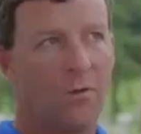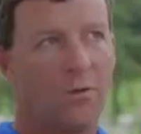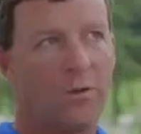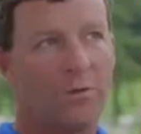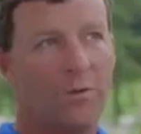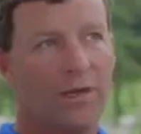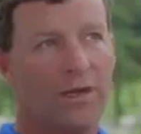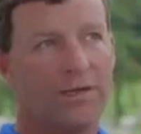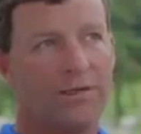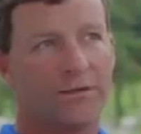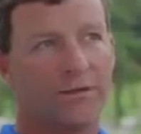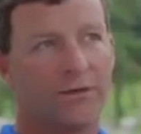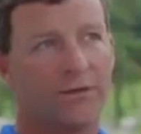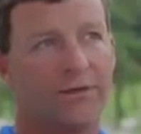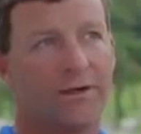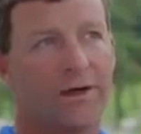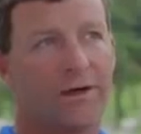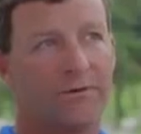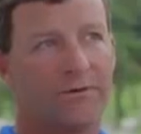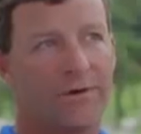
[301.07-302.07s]
Well, we play
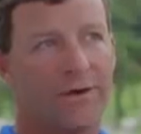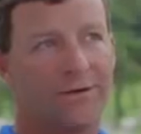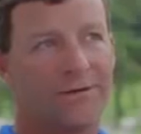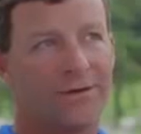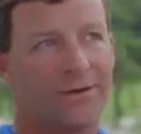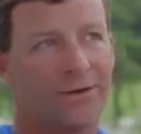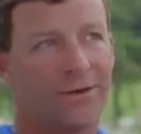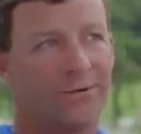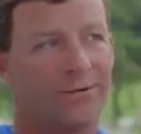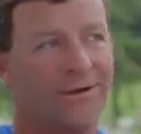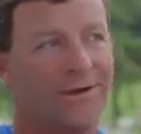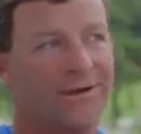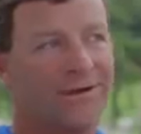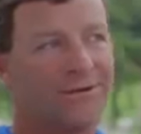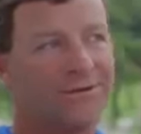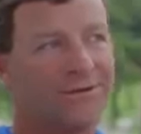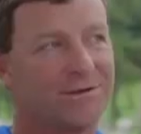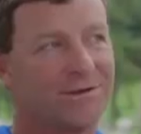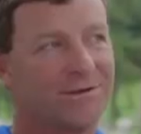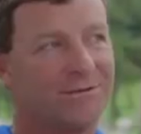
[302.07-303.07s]
dirt golf out there
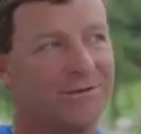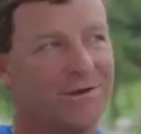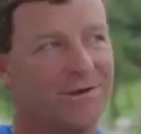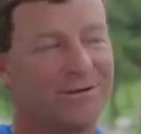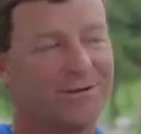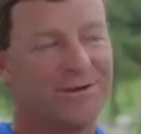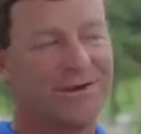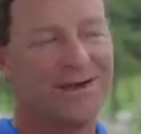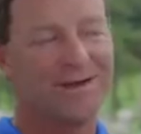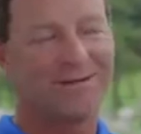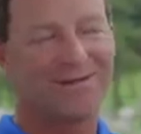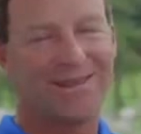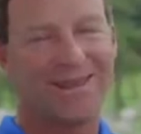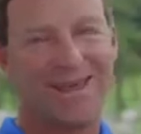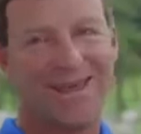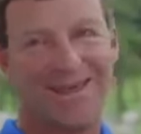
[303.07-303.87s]
already, so if you don't count